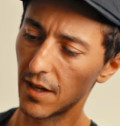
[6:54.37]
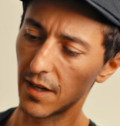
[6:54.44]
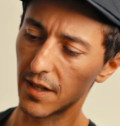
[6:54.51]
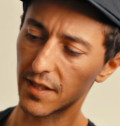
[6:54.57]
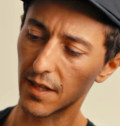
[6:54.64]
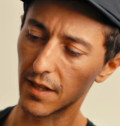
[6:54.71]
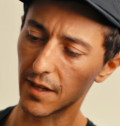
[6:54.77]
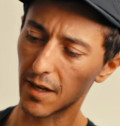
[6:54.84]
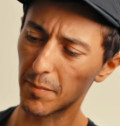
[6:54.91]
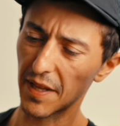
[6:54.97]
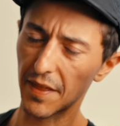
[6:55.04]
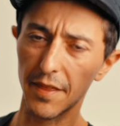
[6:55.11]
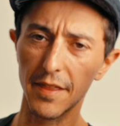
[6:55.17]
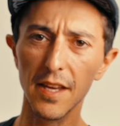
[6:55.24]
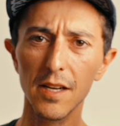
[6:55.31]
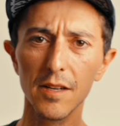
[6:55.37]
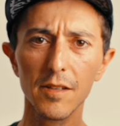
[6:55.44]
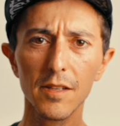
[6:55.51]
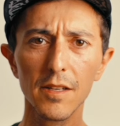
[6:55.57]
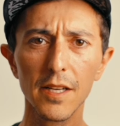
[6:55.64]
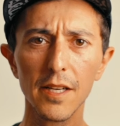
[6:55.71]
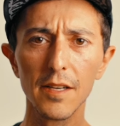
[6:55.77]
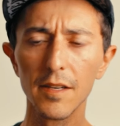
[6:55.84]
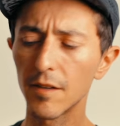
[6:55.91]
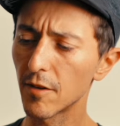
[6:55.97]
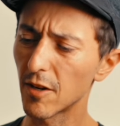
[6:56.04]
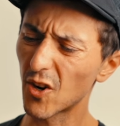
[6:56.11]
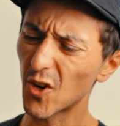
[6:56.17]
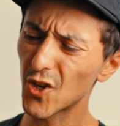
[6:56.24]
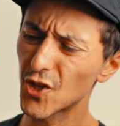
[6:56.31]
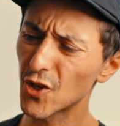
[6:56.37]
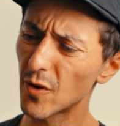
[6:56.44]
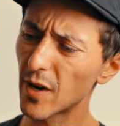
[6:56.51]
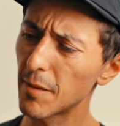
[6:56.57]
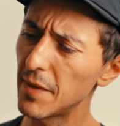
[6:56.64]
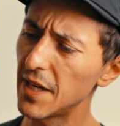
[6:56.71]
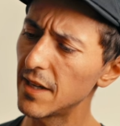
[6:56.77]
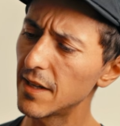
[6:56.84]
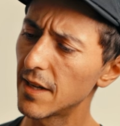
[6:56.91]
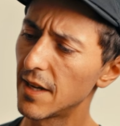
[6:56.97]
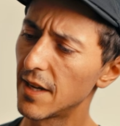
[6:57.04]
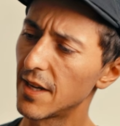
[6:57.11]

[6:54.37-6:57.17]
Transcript: It's a little bit thicker here, larger I mean.